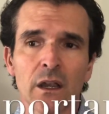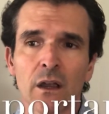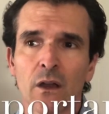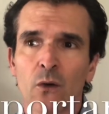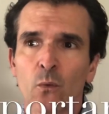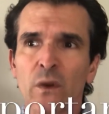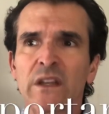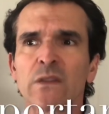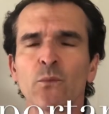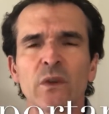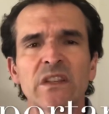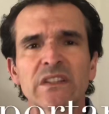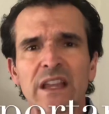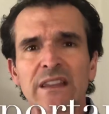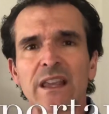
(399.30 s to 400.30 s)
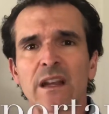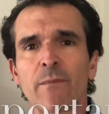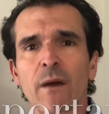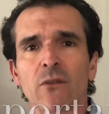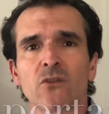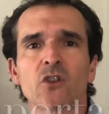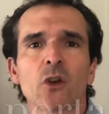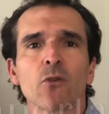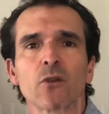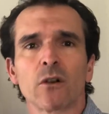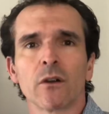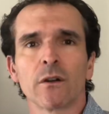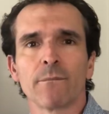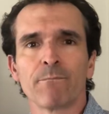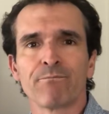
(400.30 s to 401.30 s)
We said that about
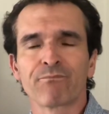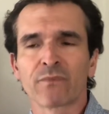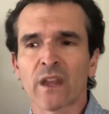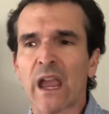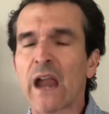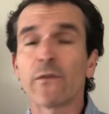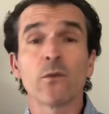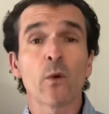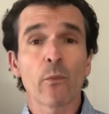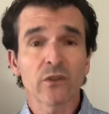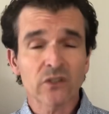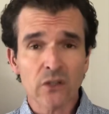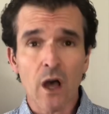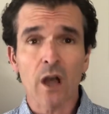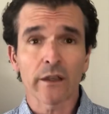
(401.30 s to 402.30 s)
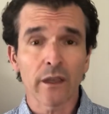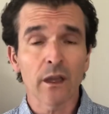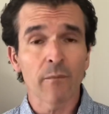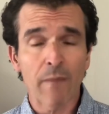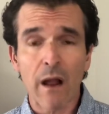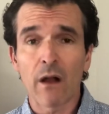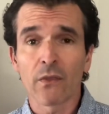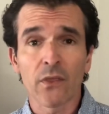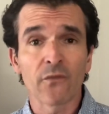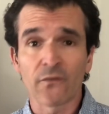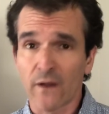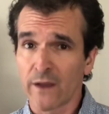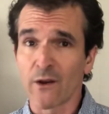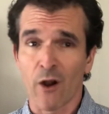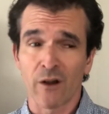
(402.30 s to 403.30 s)
Joker. Everyone was talking about the
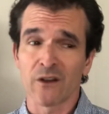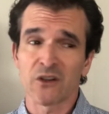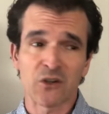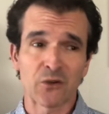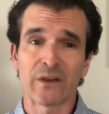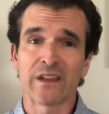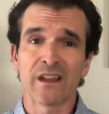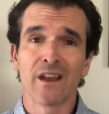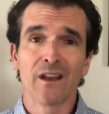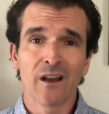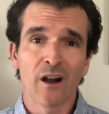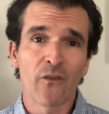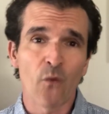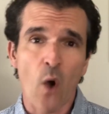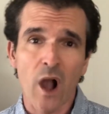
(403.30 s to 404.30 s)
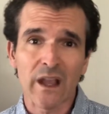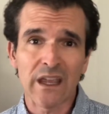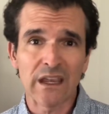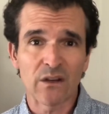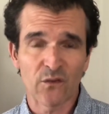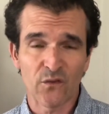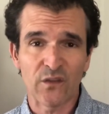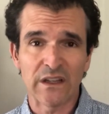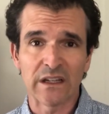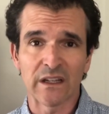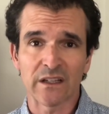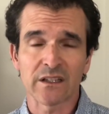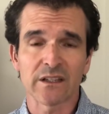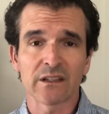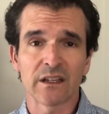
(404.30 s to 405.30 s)
fine artistry of Joaquin
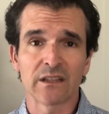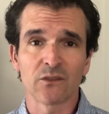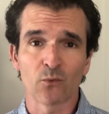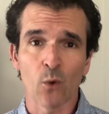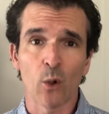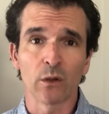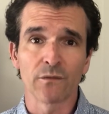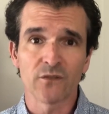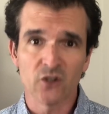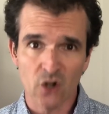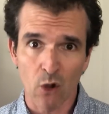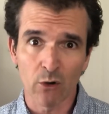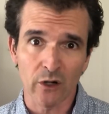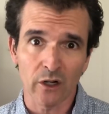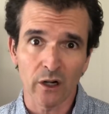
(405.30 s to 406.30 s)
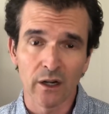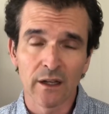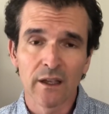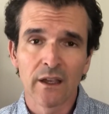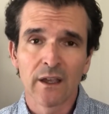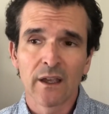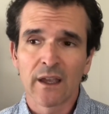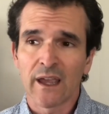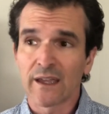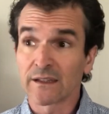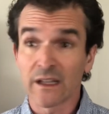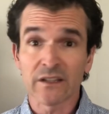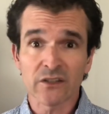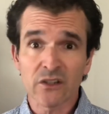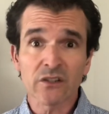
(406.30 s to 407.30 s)
Phoenix in the role of Joker. And
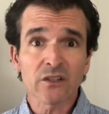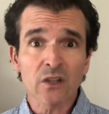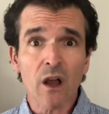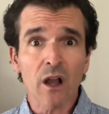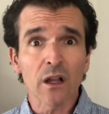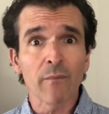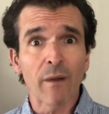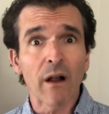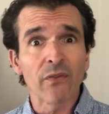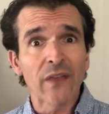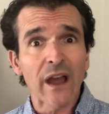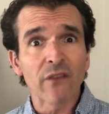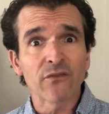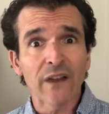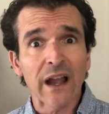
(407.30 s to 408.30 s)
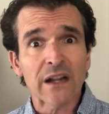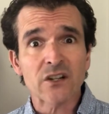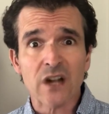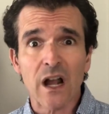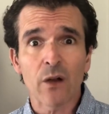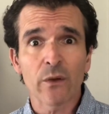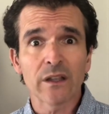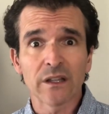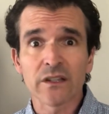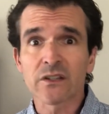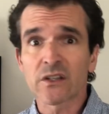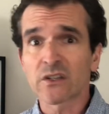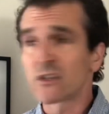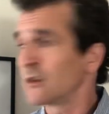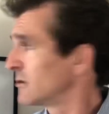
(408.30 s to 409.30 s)
let's just talk about that fact, shall we? Let's
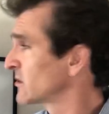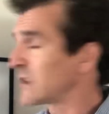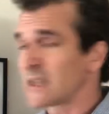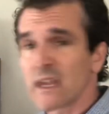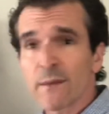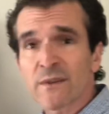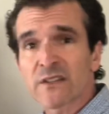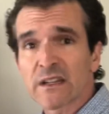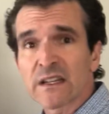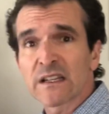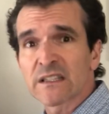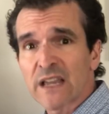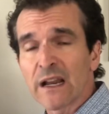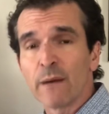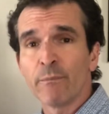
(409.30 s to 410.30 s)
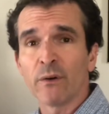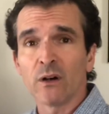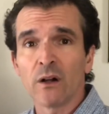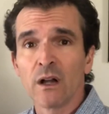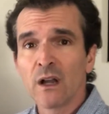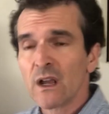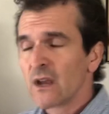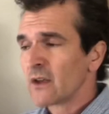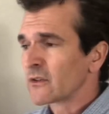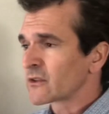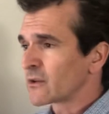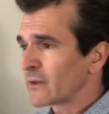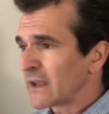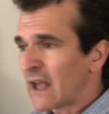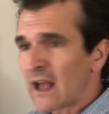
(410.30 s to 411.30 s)
just use him as an example. So
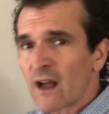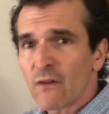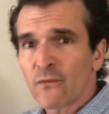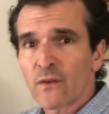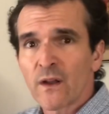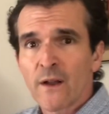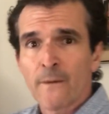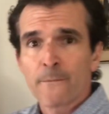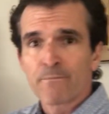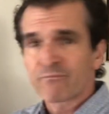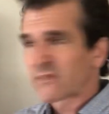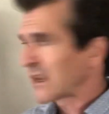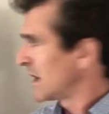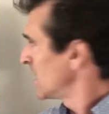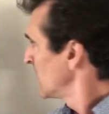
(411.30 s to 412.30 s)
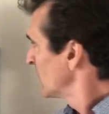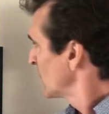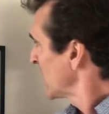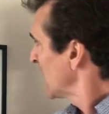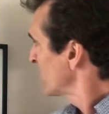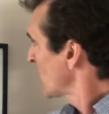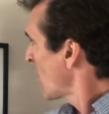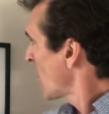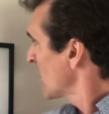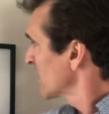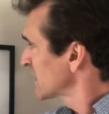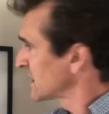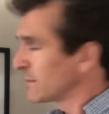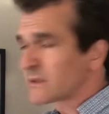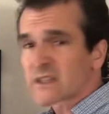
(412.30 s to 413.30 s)
we have the
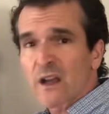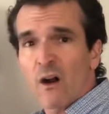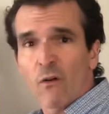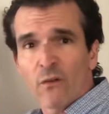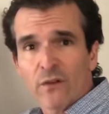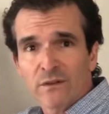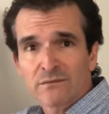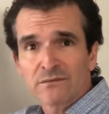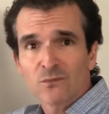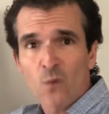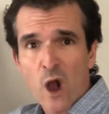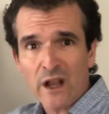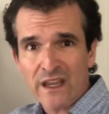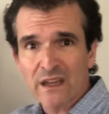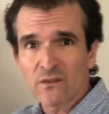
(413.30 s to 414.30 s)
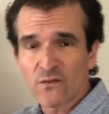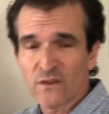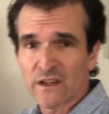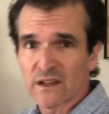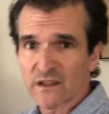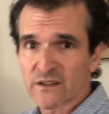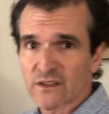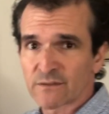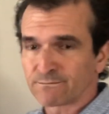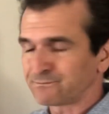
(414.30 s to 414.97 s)
artist himself, Joaquin Phoenix,